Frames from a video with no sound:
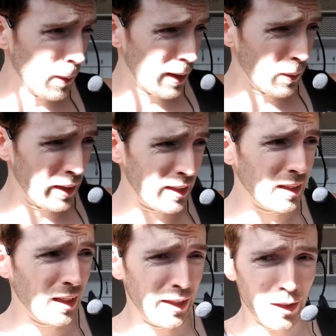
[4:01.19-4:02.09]
But what I
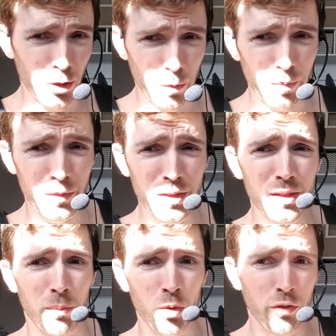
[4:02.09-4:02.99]
didn't like, though, is
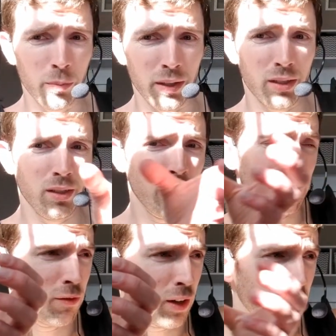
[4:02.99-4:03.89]
I'm moving my stud
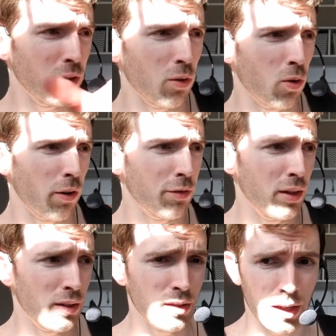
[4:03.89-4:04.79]
finder off to
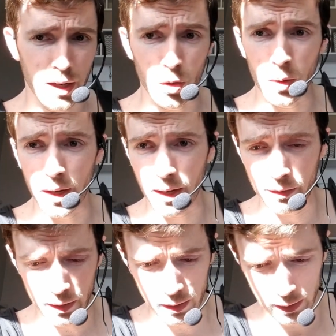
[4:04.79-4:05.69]
the side, quite
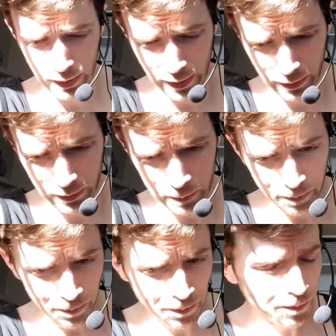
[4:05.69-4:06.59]
obviously, and
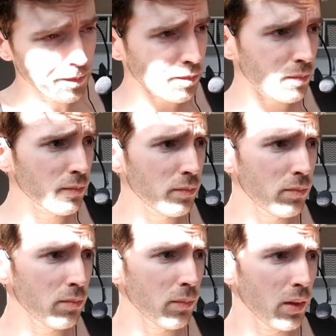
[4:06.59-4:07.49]

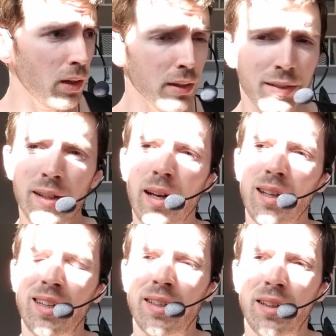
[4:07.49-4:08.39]
it's not
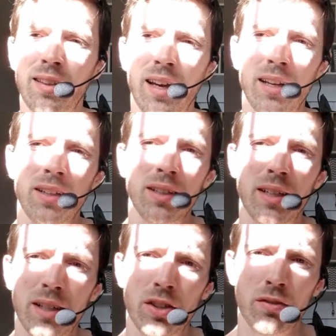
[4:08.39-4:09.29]
like that
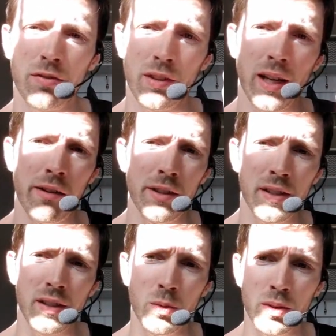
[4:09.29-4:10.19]
indication for live
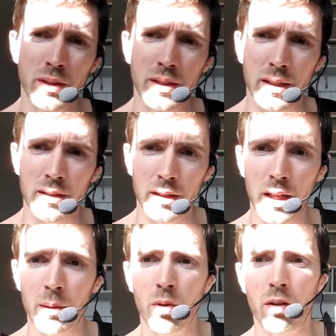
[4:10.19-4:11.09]
AC was detected
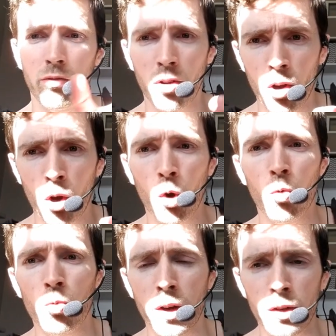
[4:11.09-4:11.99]
came off
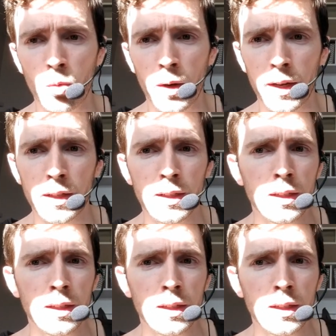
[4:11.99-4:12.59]
right away.